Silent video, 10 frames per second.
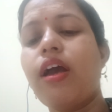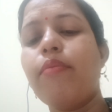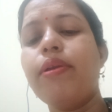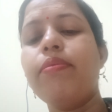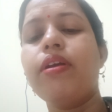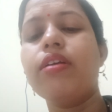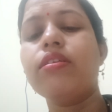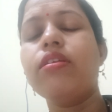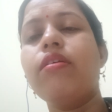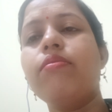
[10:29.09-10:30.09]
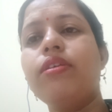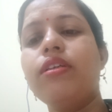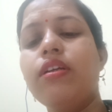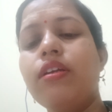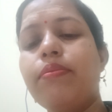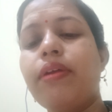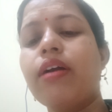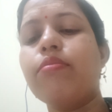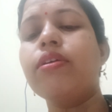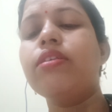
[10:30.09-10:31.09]
amplification of DNA
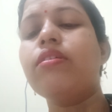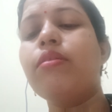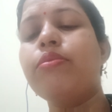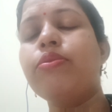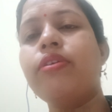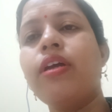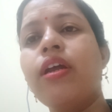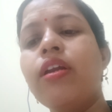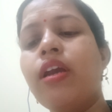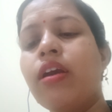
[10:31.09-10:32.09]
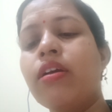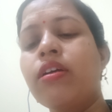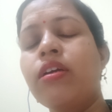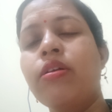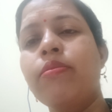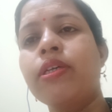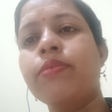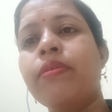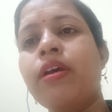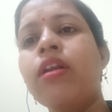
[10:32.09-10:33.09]
fragments up to 10
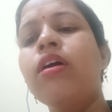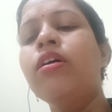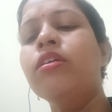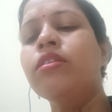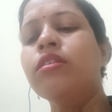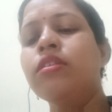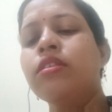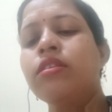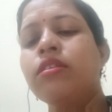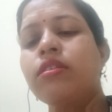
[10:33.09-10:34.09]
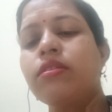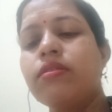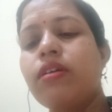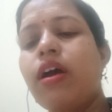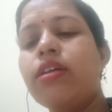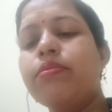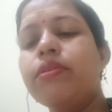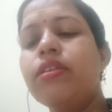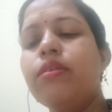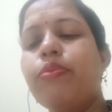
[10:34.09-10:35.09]
kilobase pair has
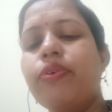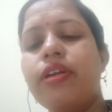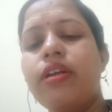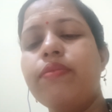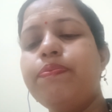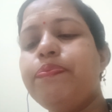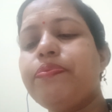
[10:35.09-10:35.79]
been reported.